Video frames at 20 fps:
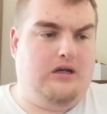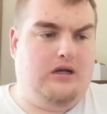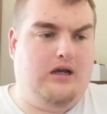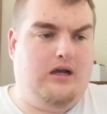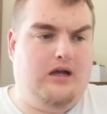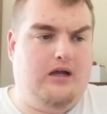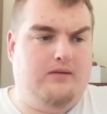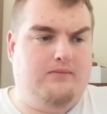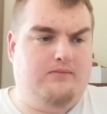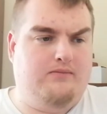
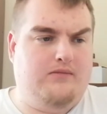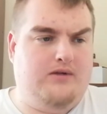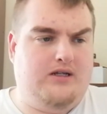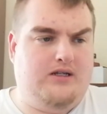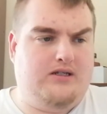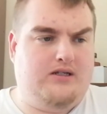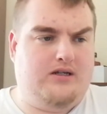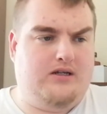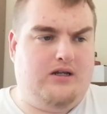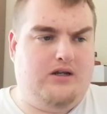
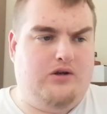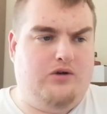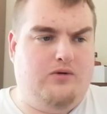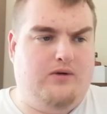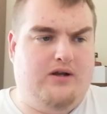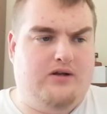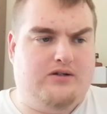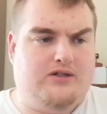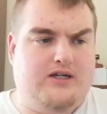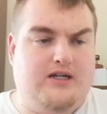Who
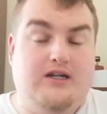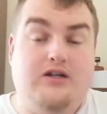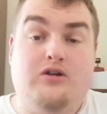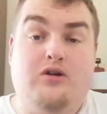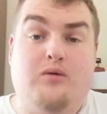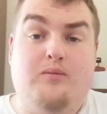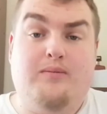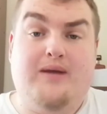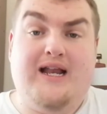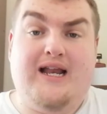else?
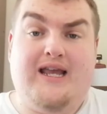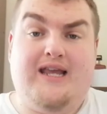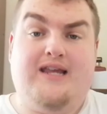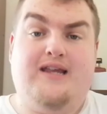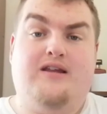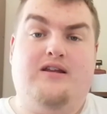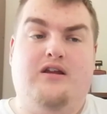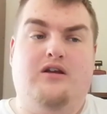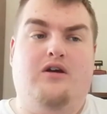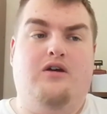
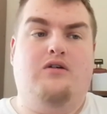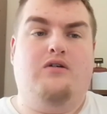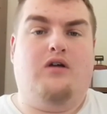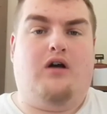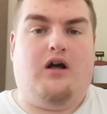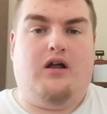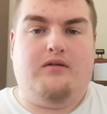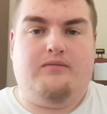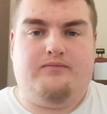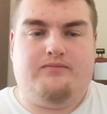Ndombele,